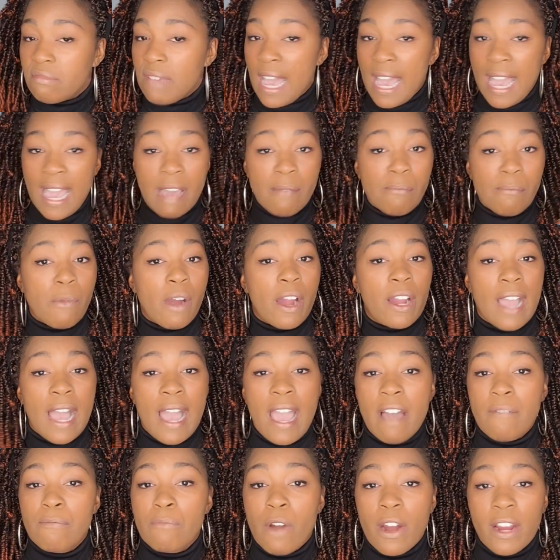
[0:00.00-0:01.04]
I have
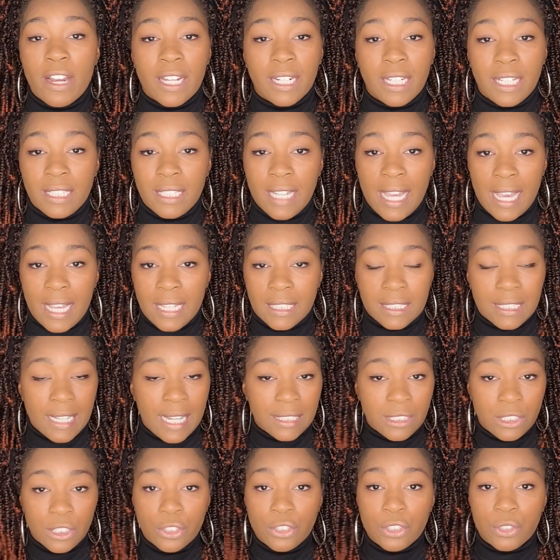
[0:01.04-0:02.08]
marketing days, and I
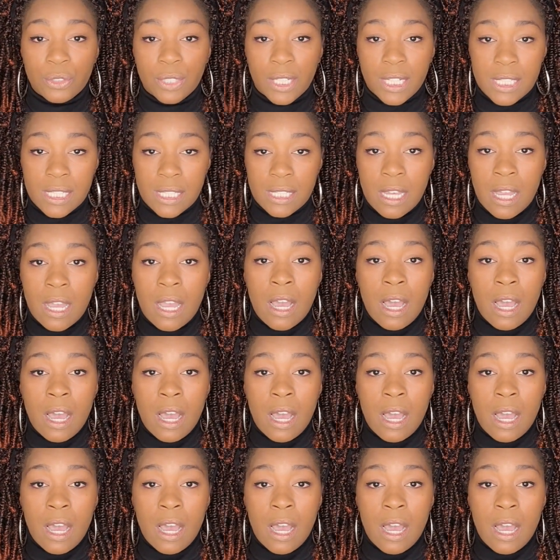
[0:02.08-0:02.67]
still do this,